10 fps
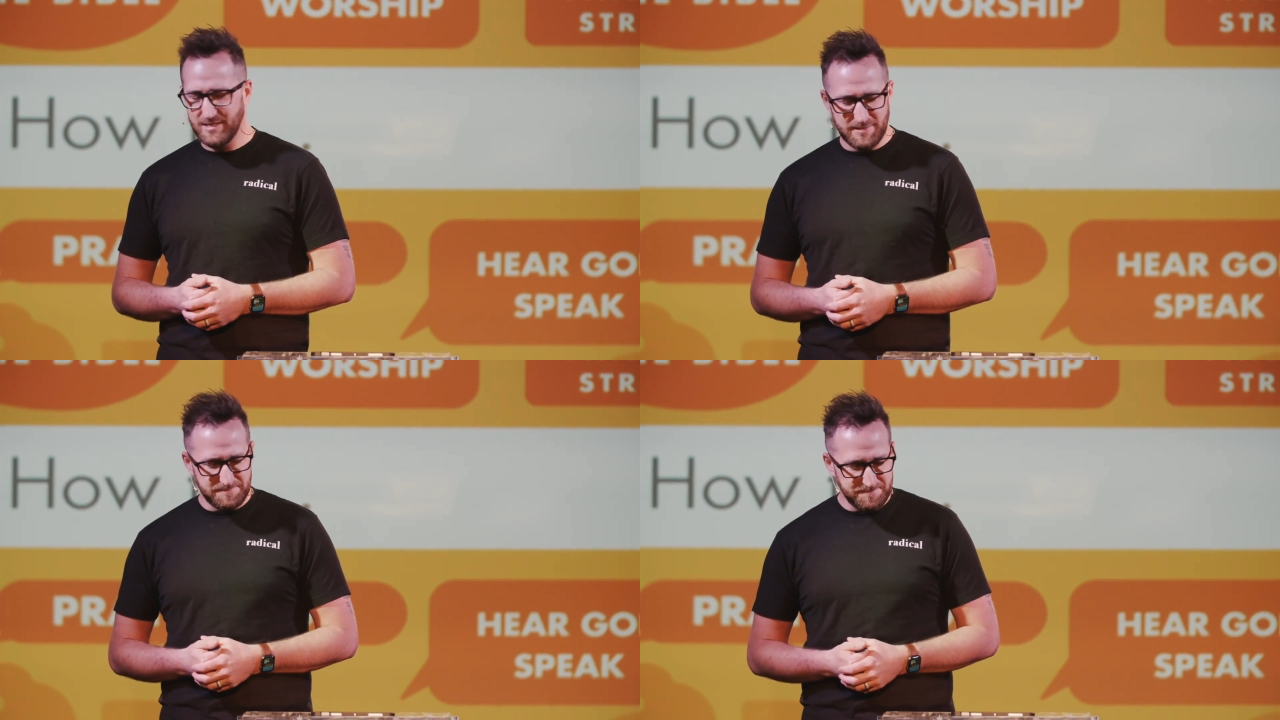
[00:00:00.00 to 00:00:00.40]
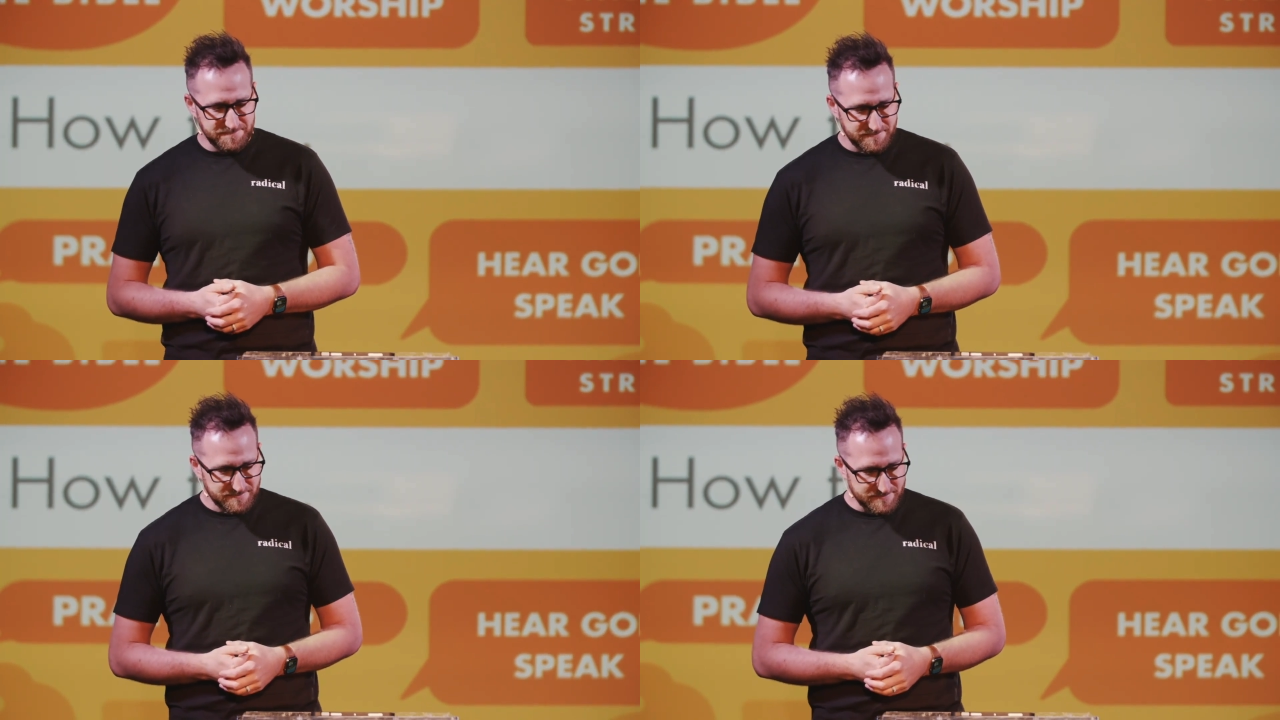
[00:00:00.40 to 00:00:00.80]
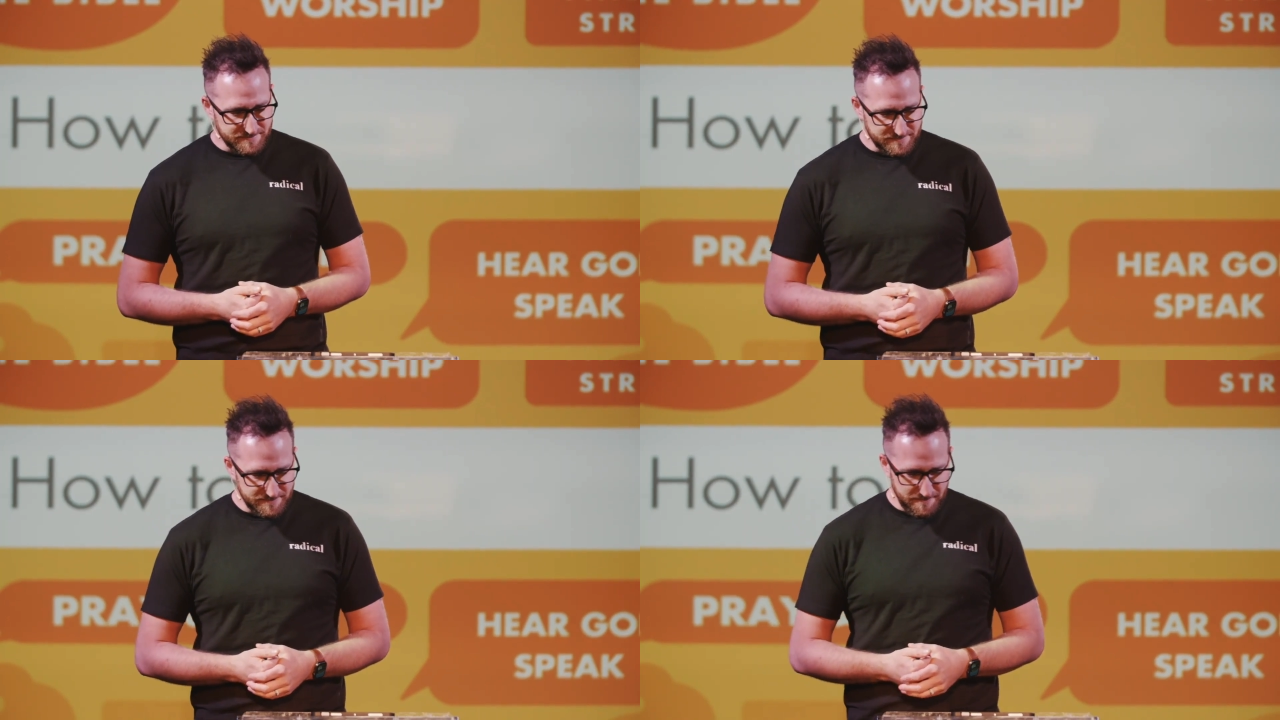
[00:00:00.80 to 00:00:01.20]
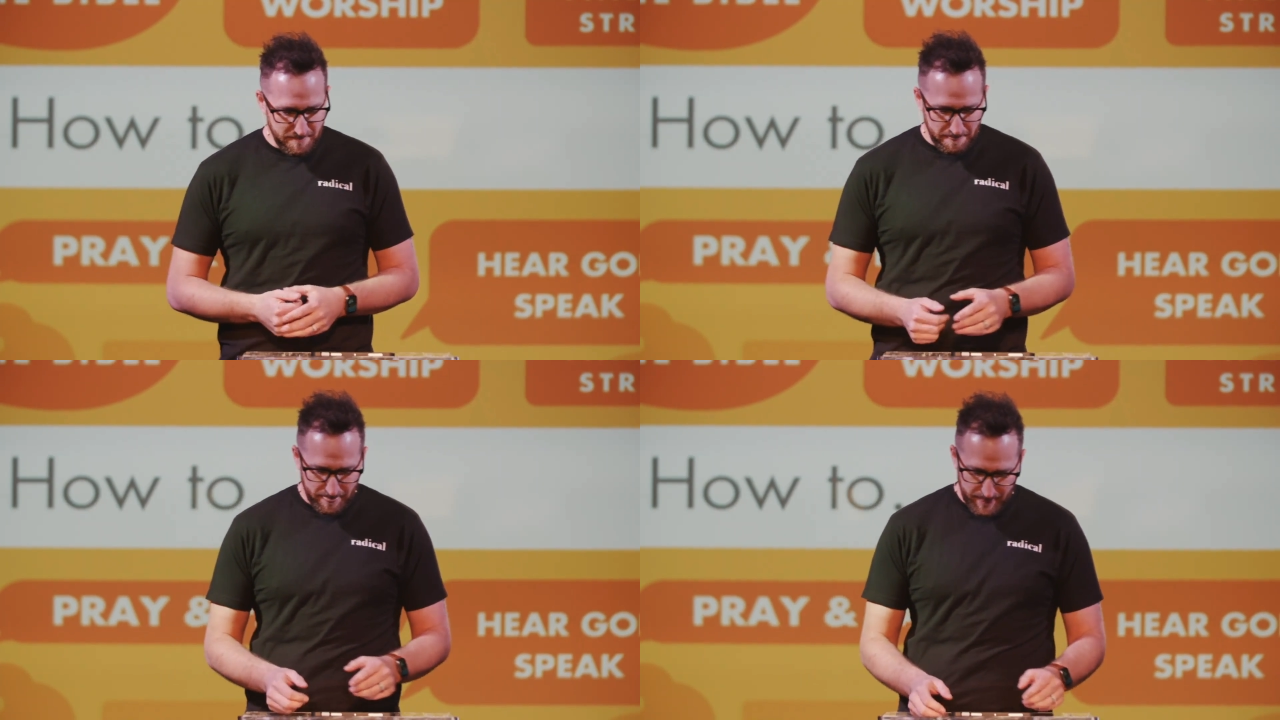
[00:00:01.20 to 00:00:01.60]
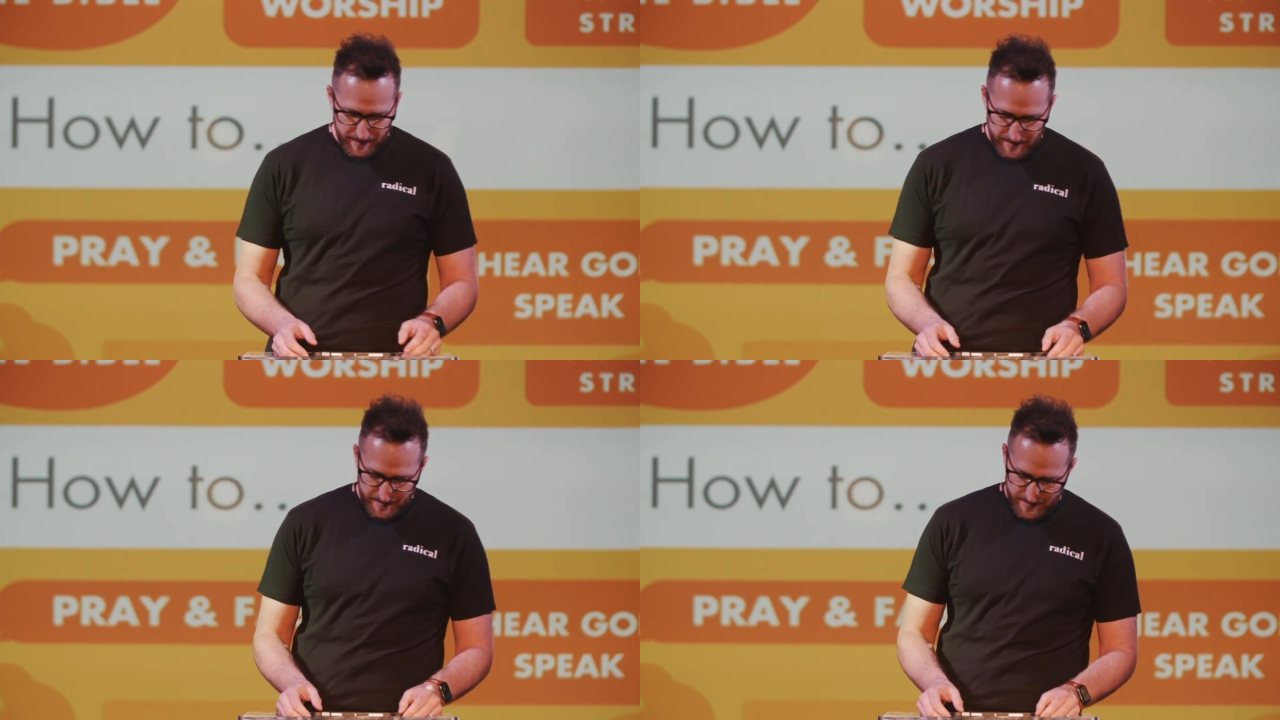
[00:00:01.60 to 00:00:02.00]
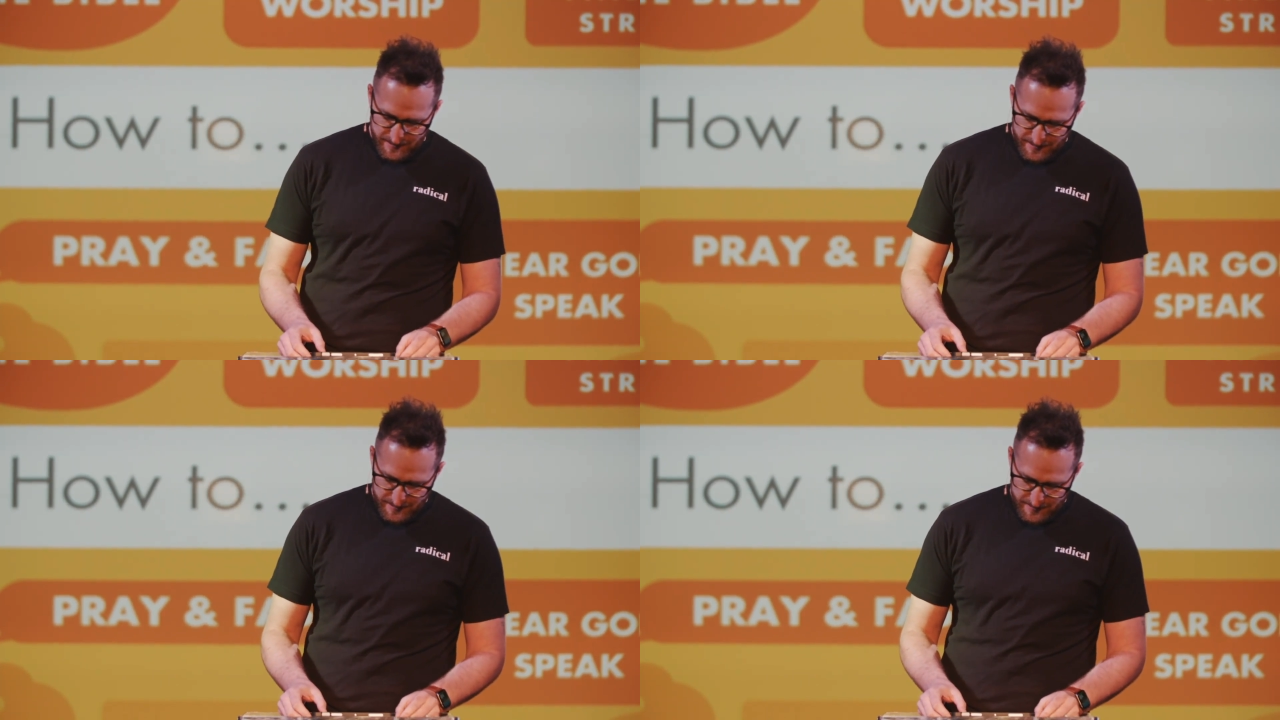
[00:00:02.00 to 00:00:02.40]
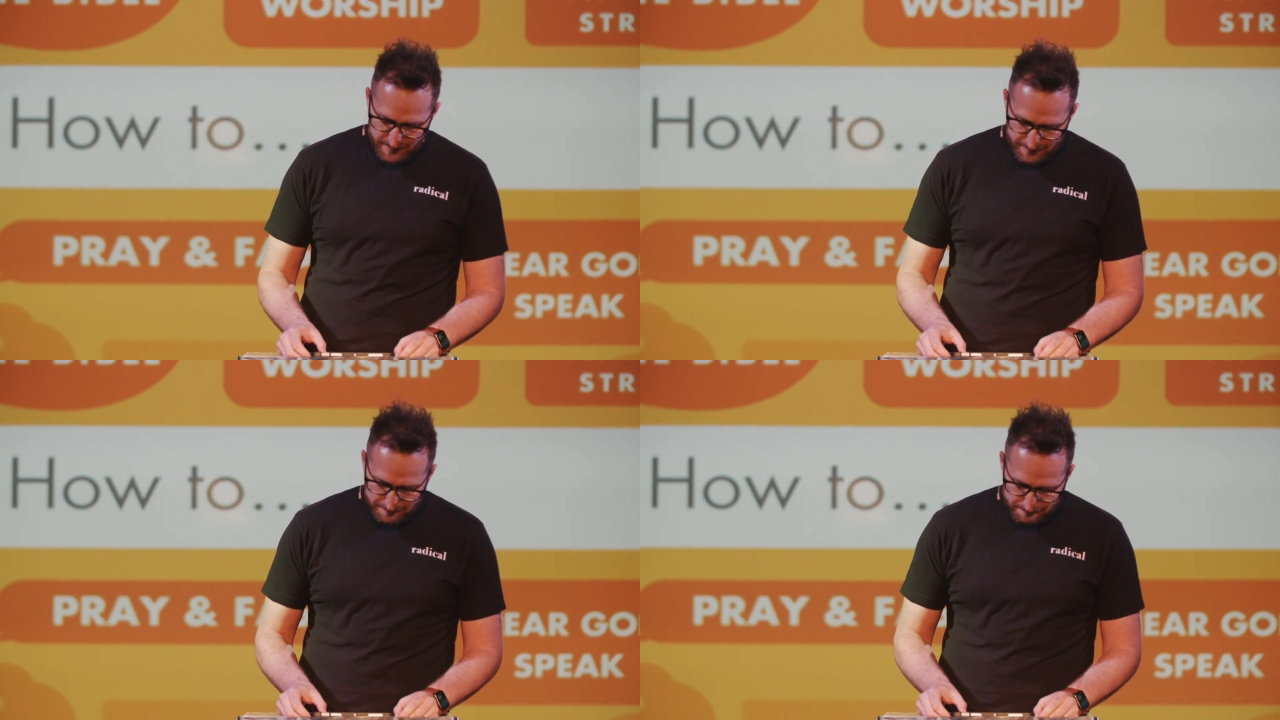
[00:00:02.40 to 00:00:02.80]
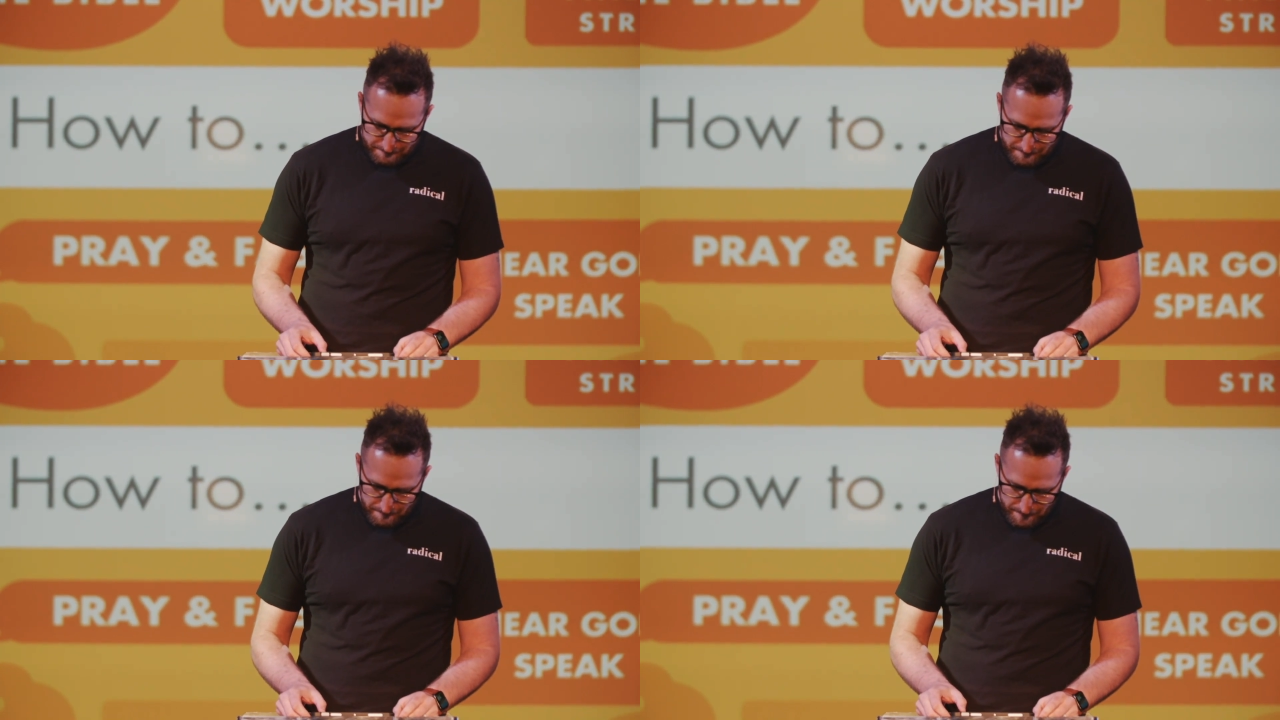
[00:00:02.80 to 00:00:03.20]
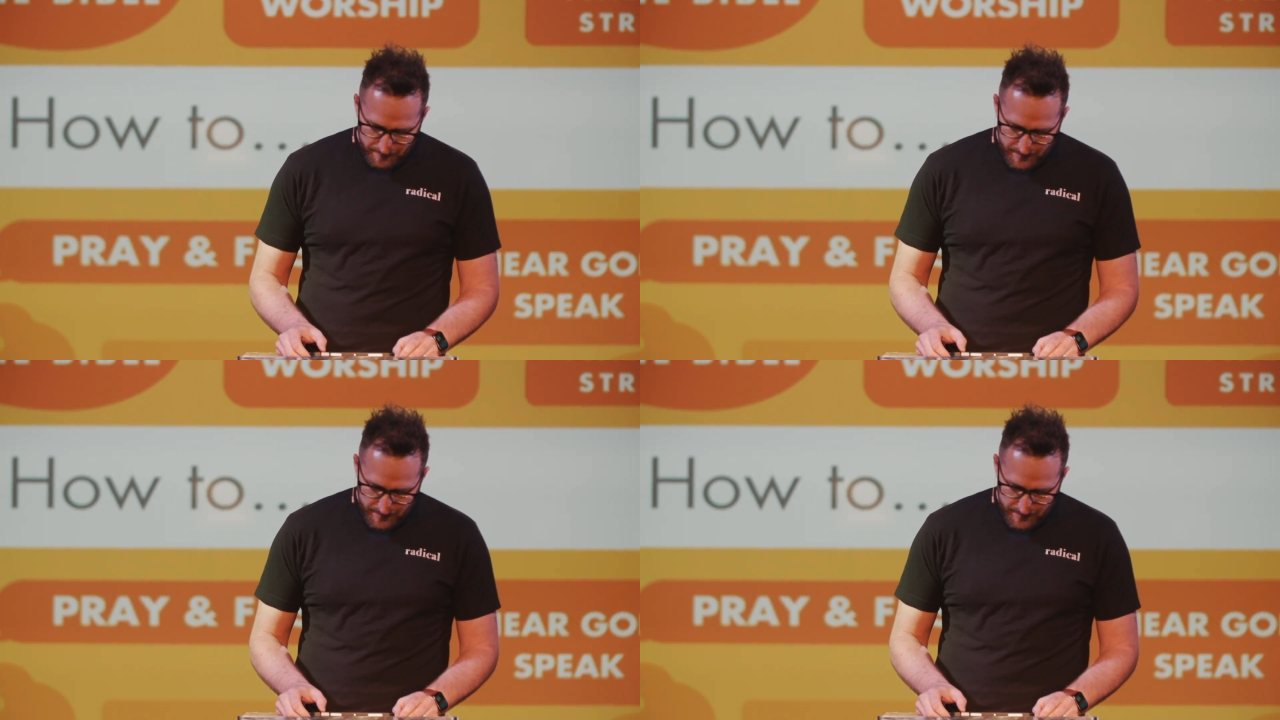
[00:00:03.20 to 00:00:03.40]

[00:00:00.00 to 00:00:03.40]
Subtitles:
(no one is talking)